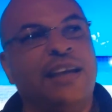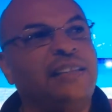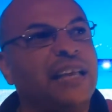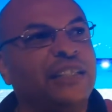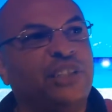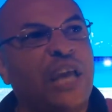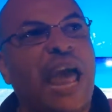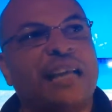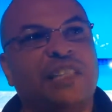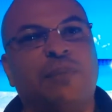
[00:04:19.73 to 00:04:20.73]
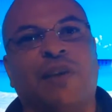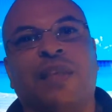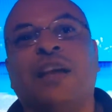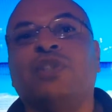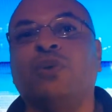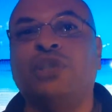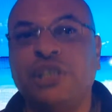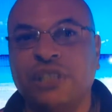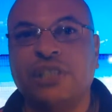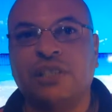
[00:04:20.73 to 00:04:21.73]
It said Jack Smith. So
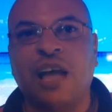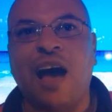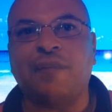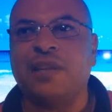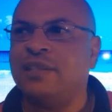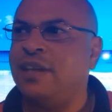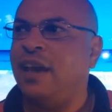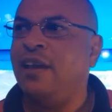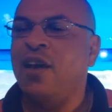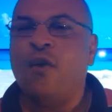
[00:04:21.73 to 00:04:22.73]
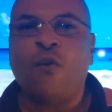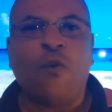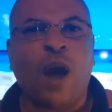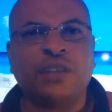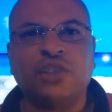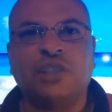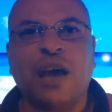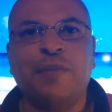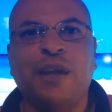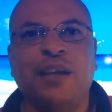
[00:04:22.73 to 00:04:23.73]
Jesus stopped, and he said, well, why'd you
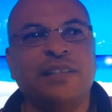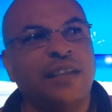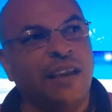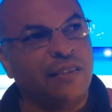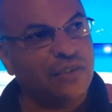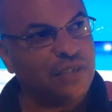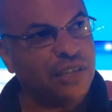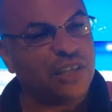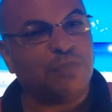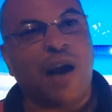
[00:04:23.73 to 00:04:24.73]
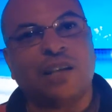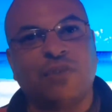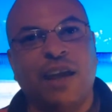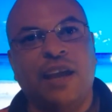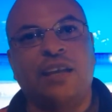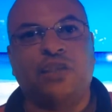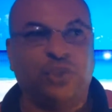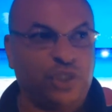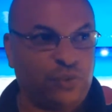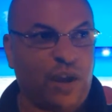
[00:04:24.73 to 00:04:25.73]
stop here? He said, you see this box right here that you
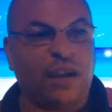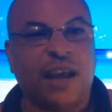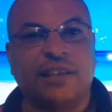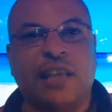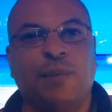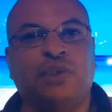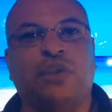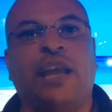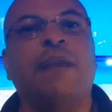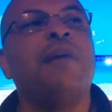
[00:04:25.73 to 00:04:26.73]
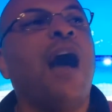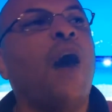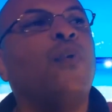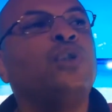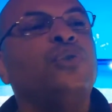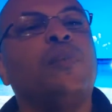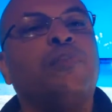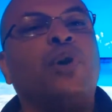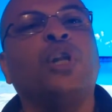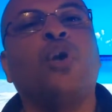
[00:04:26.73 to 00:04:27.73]
just recognized that was your name? I want you to
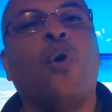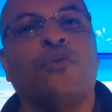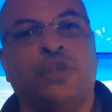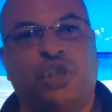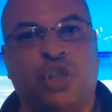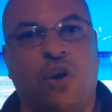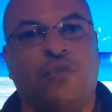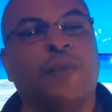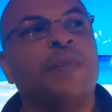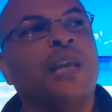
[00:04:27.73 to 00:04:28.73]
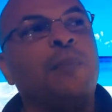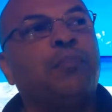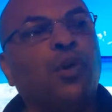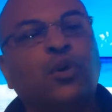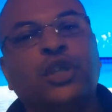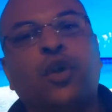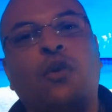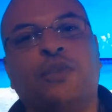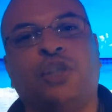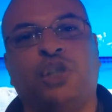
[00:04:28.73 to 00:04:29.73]
pull it off the shelf. He pulled it
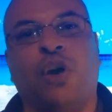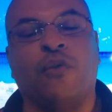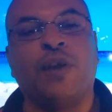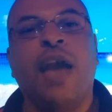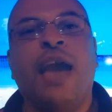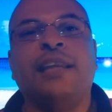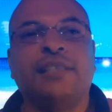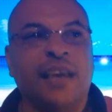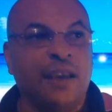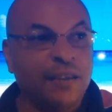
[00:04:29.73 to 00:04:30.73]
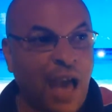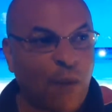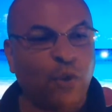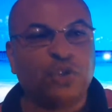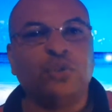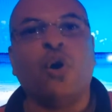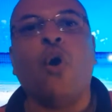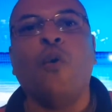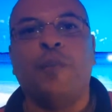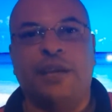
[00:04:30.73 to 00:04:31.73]
off the shelf, and he said, I want you to
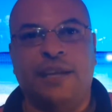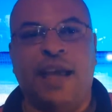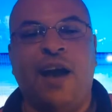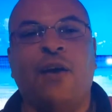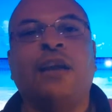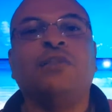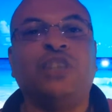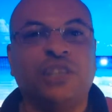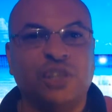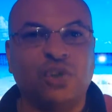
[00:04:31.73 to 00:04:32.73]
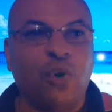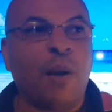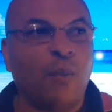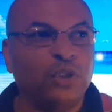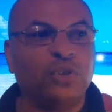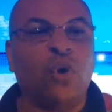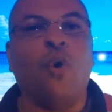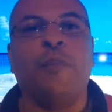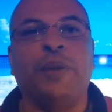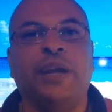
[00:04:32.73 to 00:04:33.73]
open it now. Jesus told him, I want you to
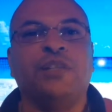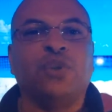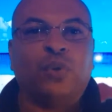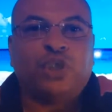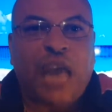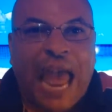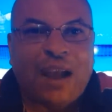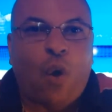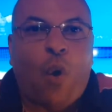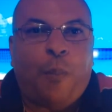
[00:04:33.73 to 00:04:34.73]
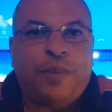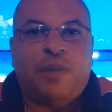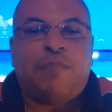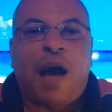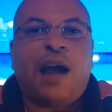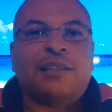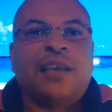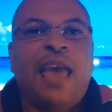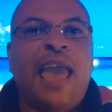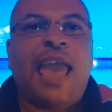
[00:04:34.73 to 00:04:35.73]
open it. So Jack opened the box,
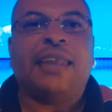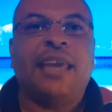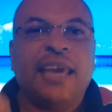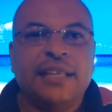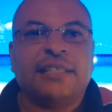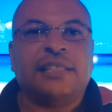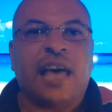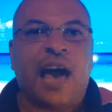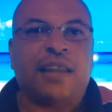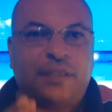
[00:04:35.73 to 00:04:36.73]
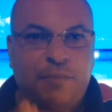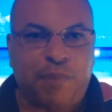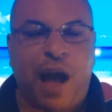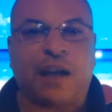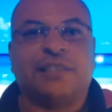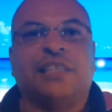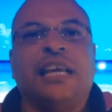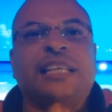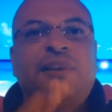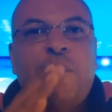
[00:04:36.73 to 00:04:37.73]
and inside the box, to
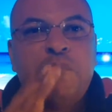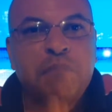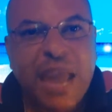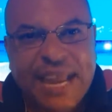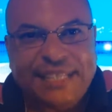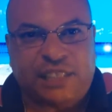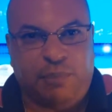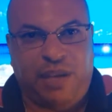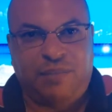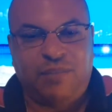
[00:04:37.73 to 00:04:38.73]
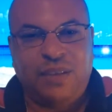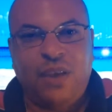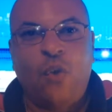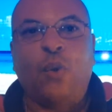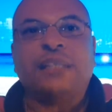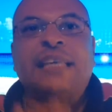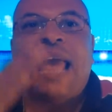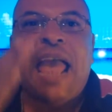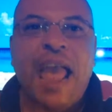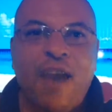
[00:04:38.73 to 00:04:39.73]
his amazement, was
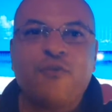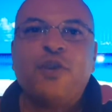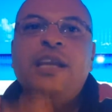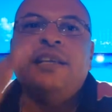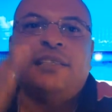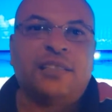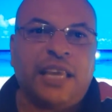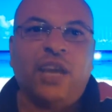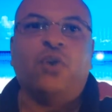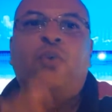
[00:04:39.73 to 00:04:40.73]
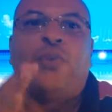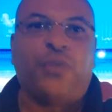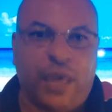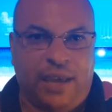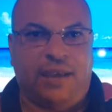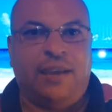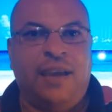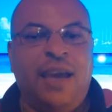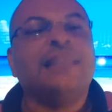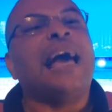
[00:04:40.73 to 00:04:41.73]
every single thing
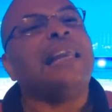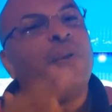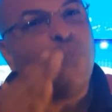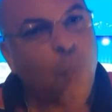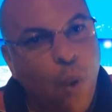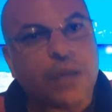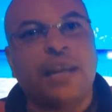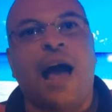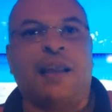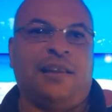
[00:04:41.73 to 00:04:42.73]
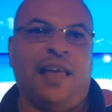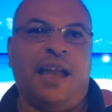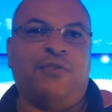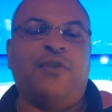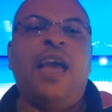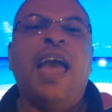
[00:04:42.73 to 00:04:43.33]
that he wanted out of life.